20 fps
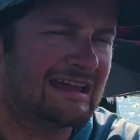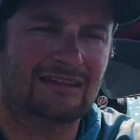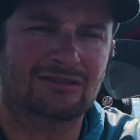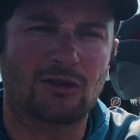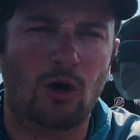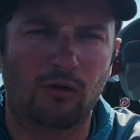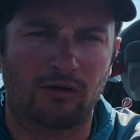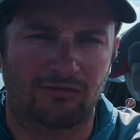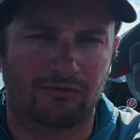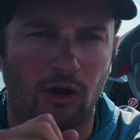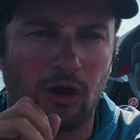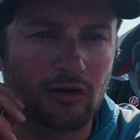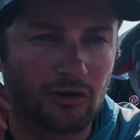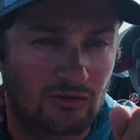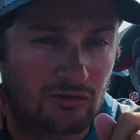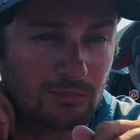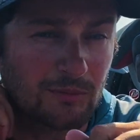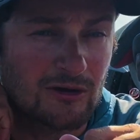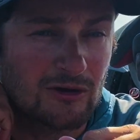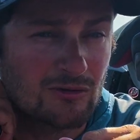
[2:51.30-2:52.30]
and throw a flutter
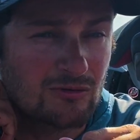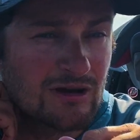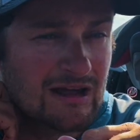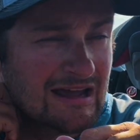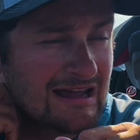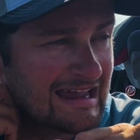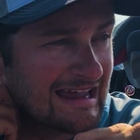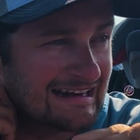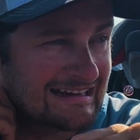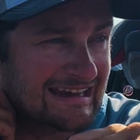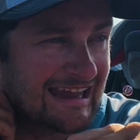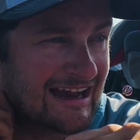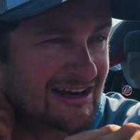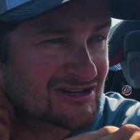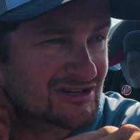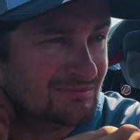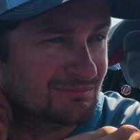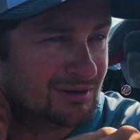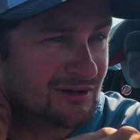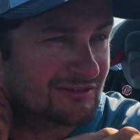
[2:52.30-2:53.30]
spoon and
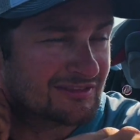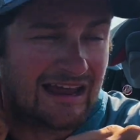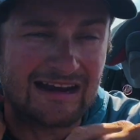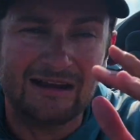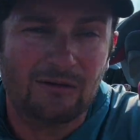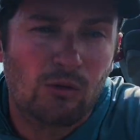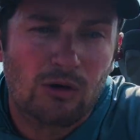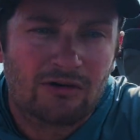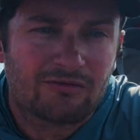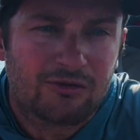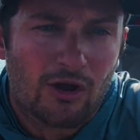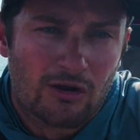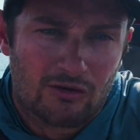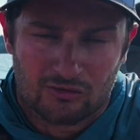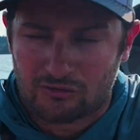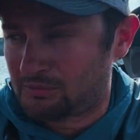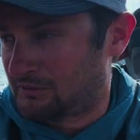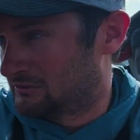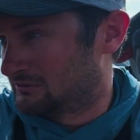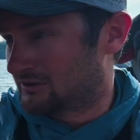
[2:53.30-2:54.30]
catch them, but they didn't want a flutter
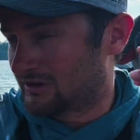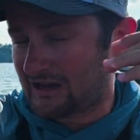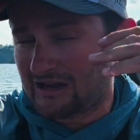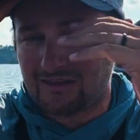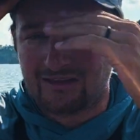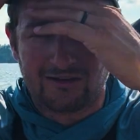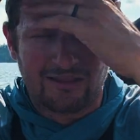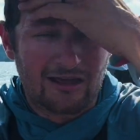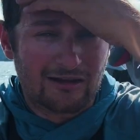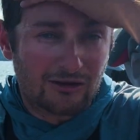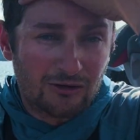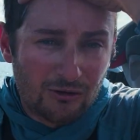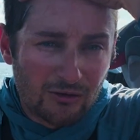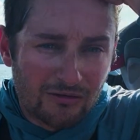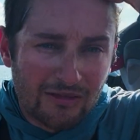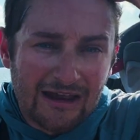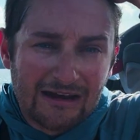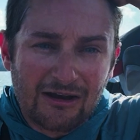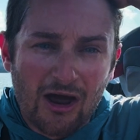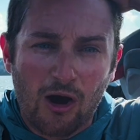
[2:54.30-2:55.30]
spoon. Okay, they do
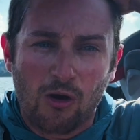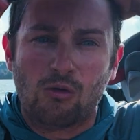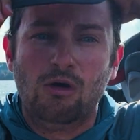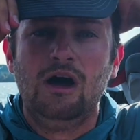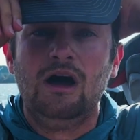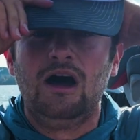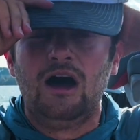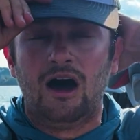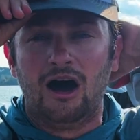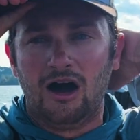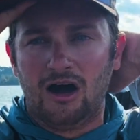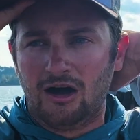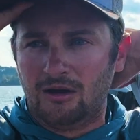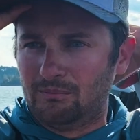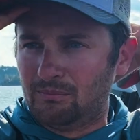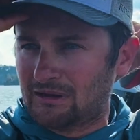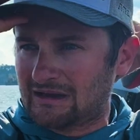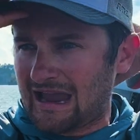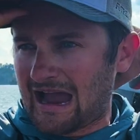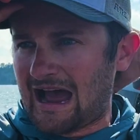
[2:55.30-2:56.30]
and they don't.
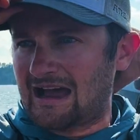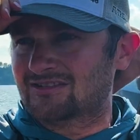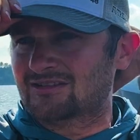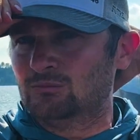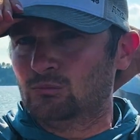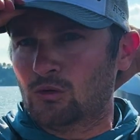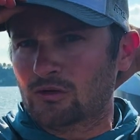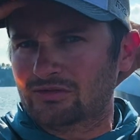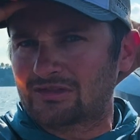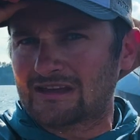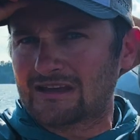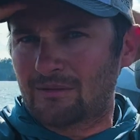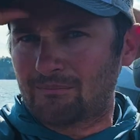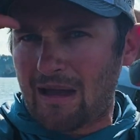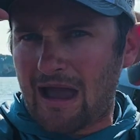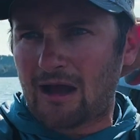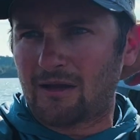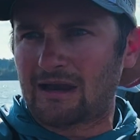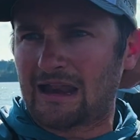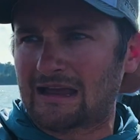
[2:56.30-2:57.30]
But guys, and one thing
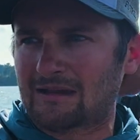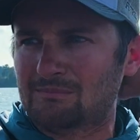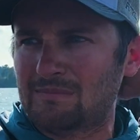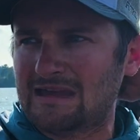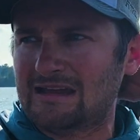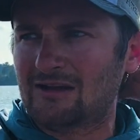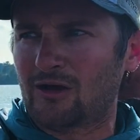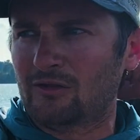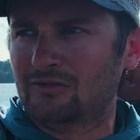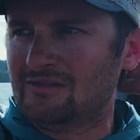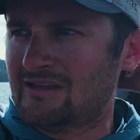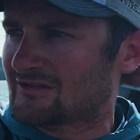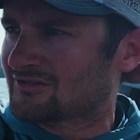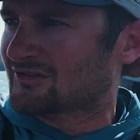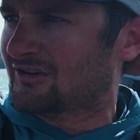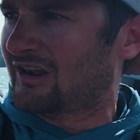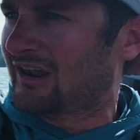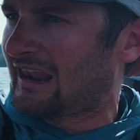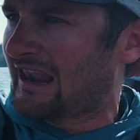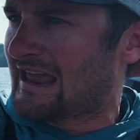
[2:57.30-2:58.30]
about like me on
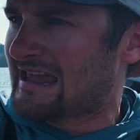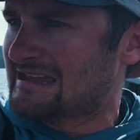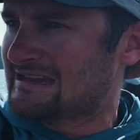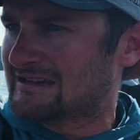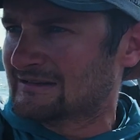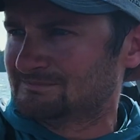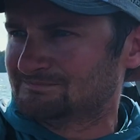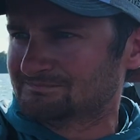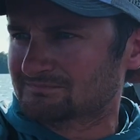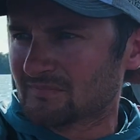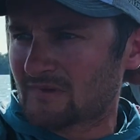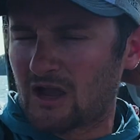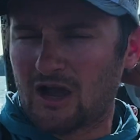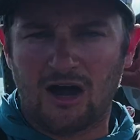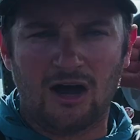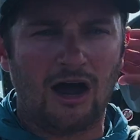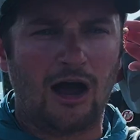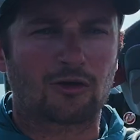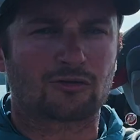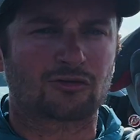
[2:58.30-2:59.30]
this lake,
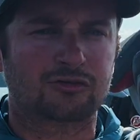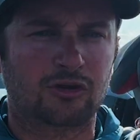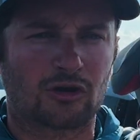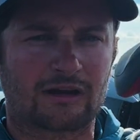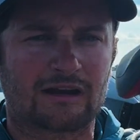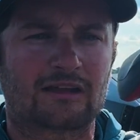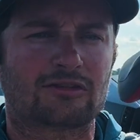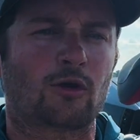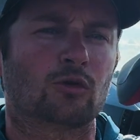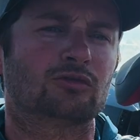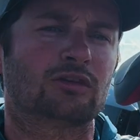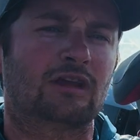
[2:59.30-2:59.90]
I was looking at those